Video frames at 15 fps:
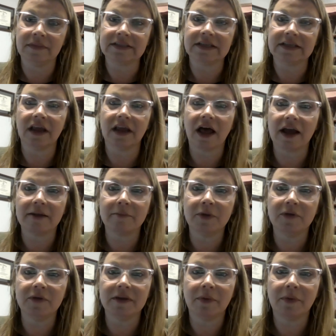It's a lot of
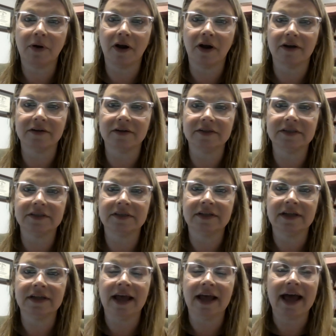moving parts.
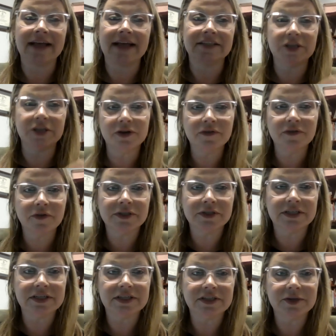As a
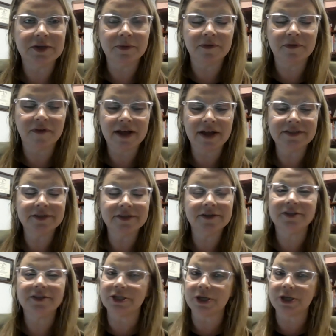university
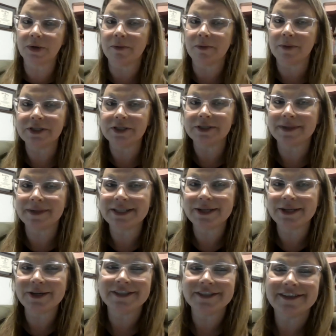supervisor, do you know what most of my
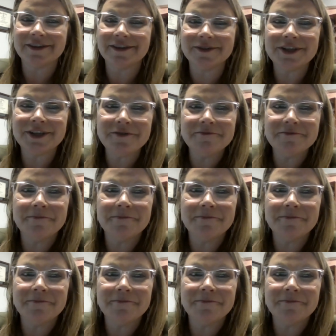students don't do?